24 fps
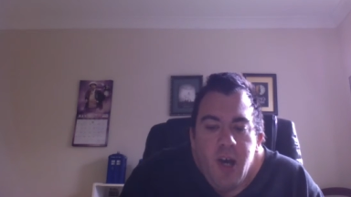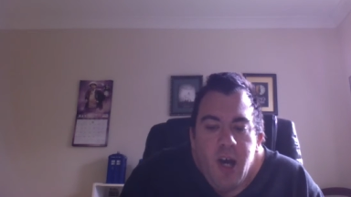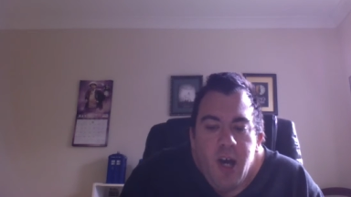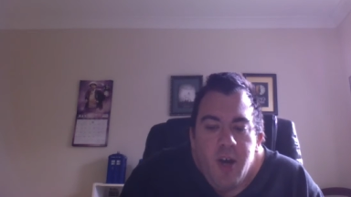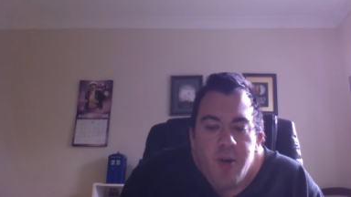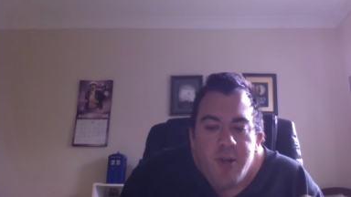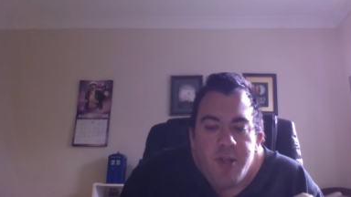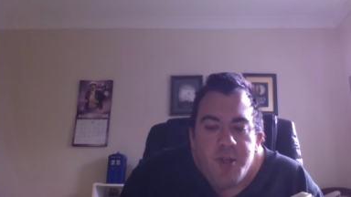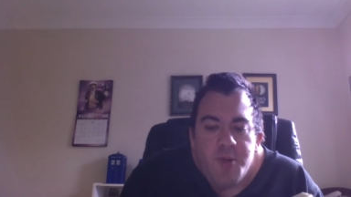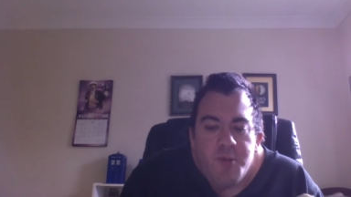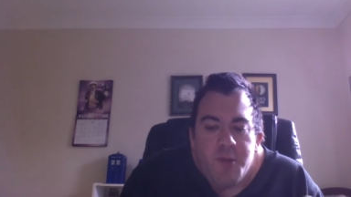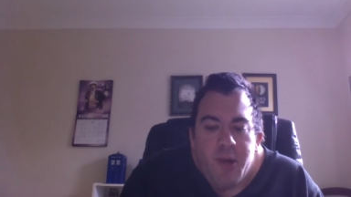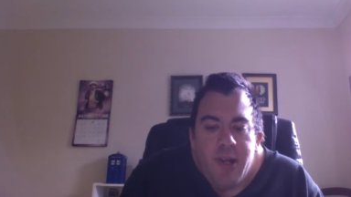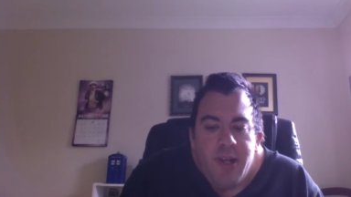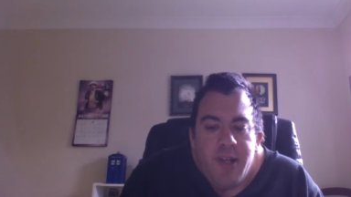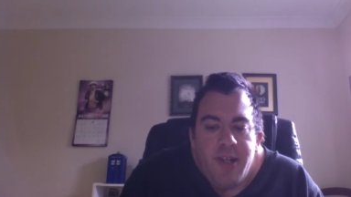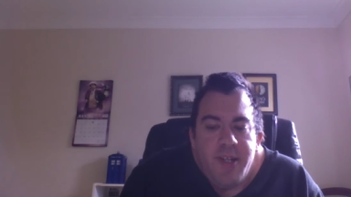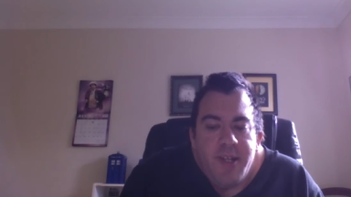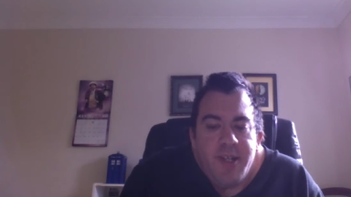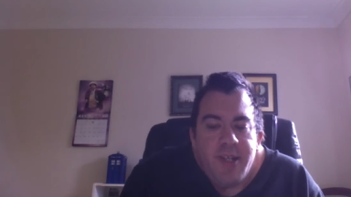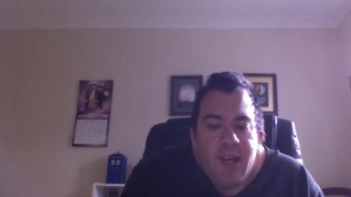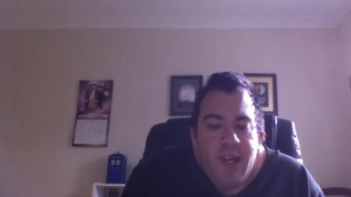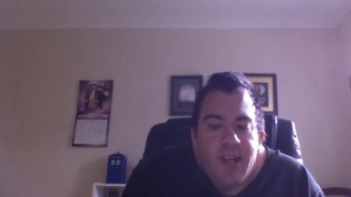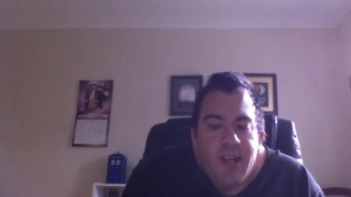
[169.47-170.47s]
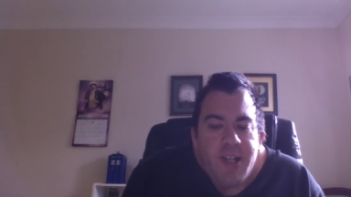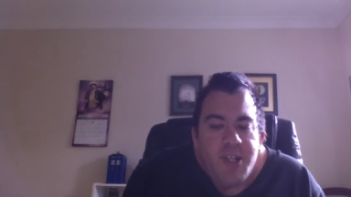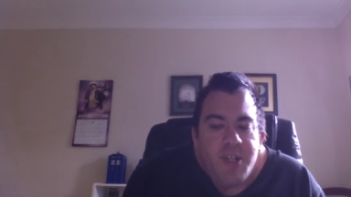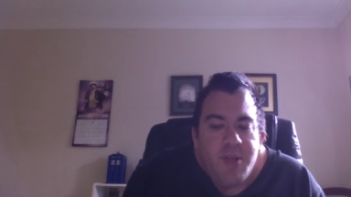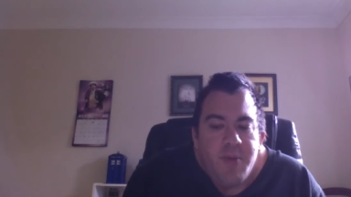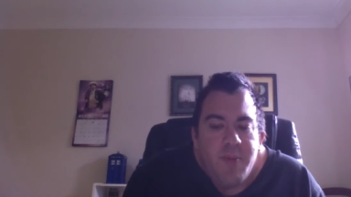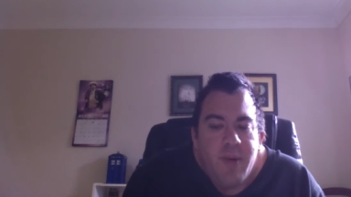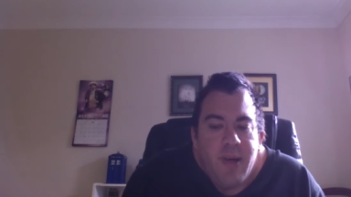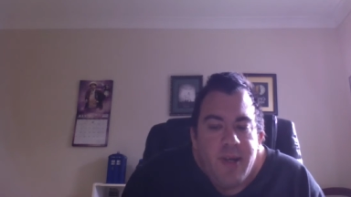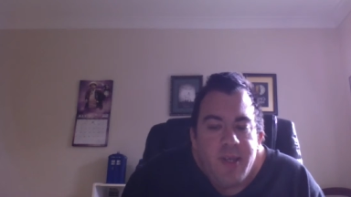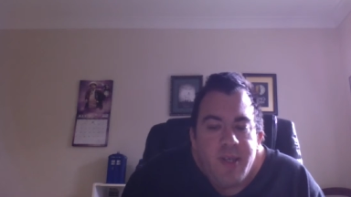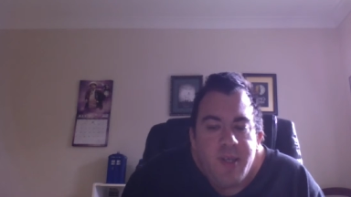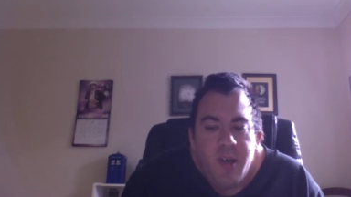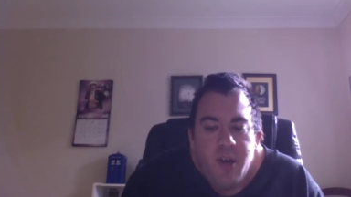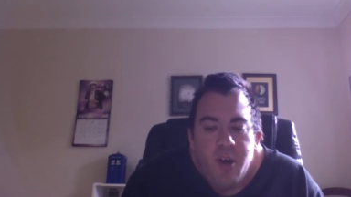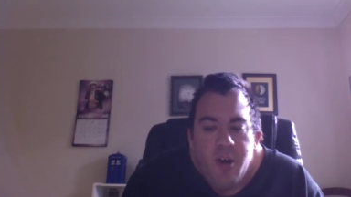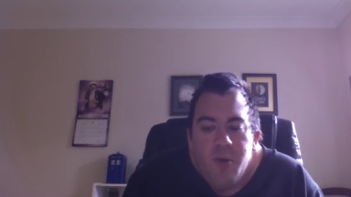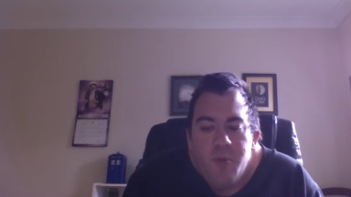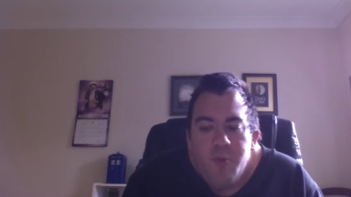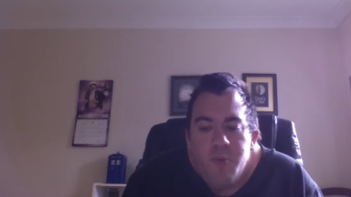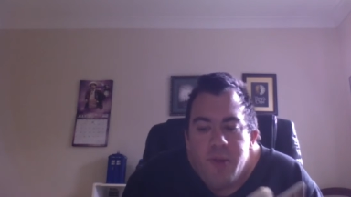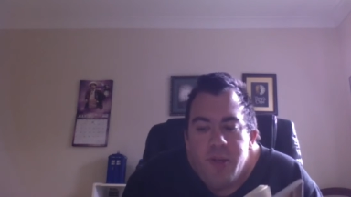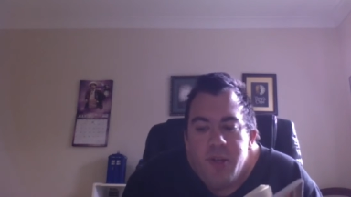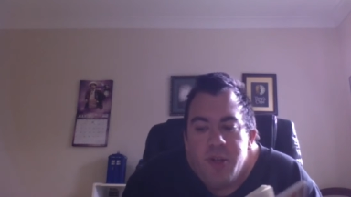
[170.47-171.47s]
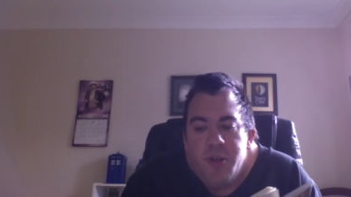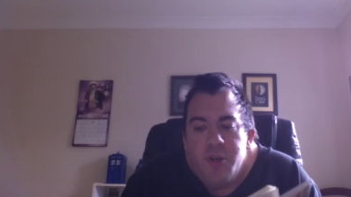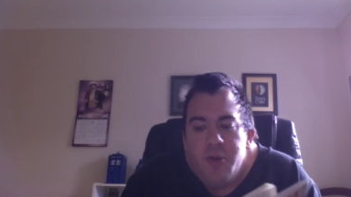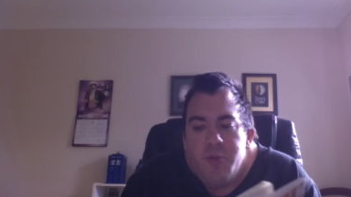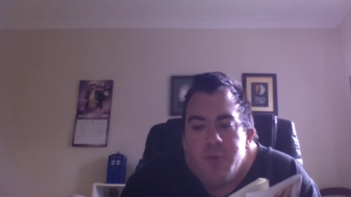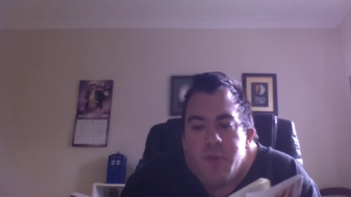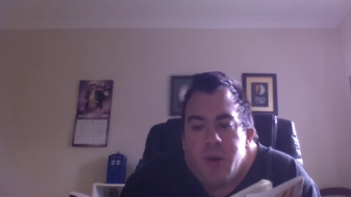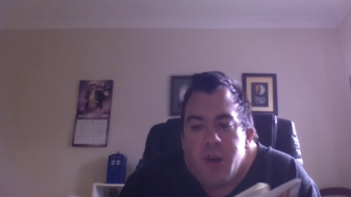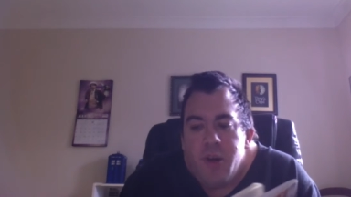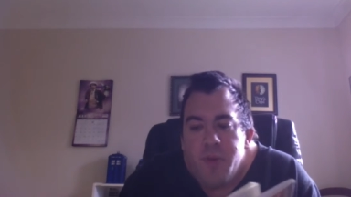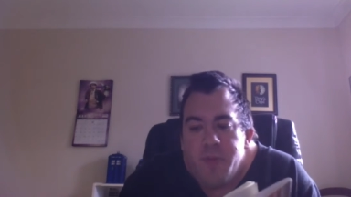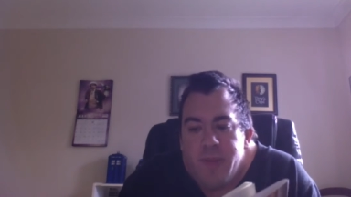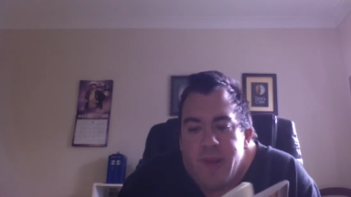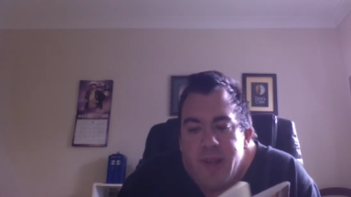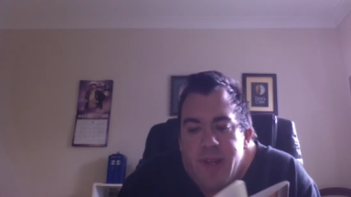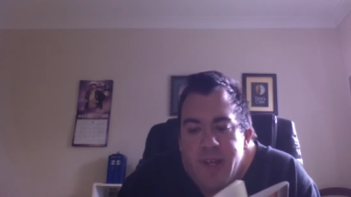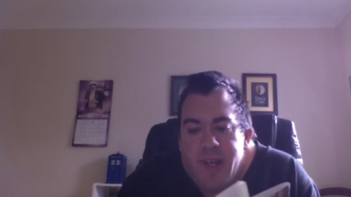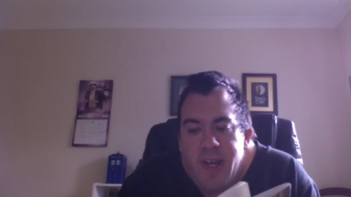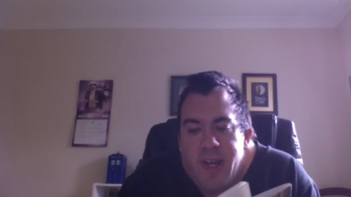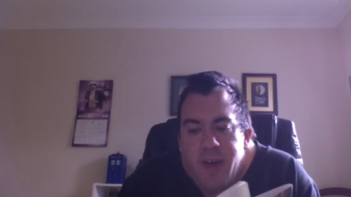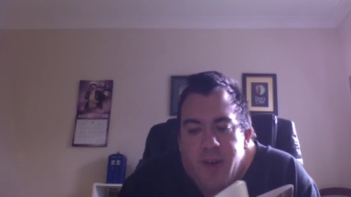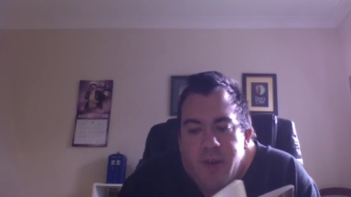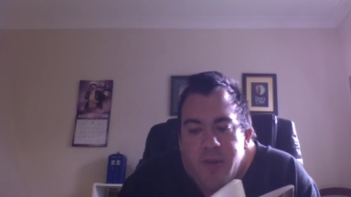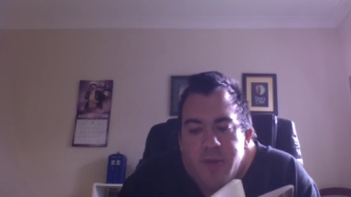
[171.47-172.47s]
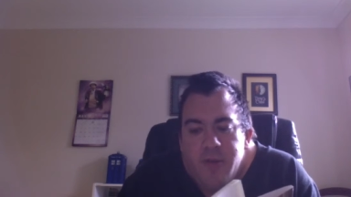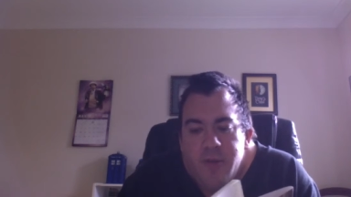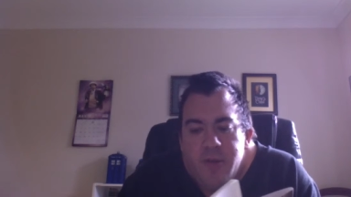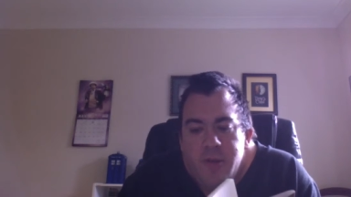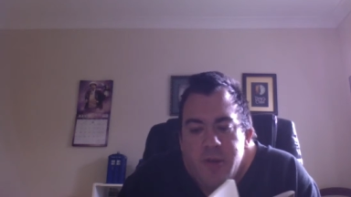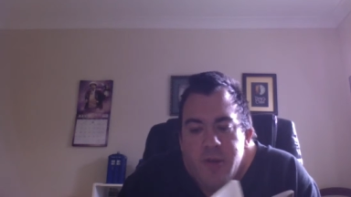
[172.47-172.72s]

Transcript: I was running to catch the bus home when you mowed me down.